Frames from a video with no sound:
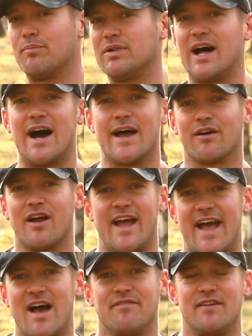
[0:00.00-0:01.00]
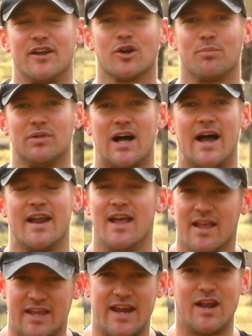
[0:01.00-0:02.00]
plot or a 1/2 acre plot,
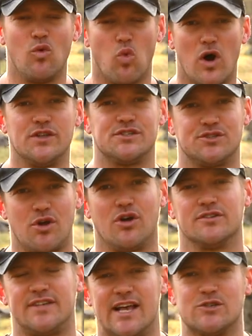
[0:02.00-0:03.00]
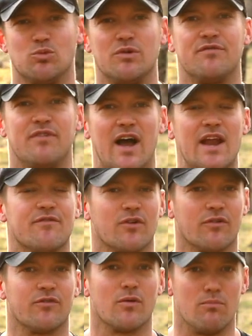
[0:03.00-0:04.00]
getting one soil test will be fine
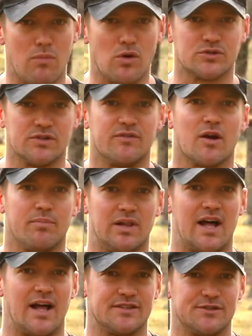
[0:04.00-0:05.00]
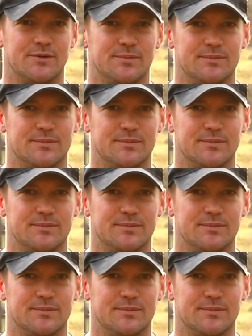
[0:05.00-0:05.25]
for most of our plots.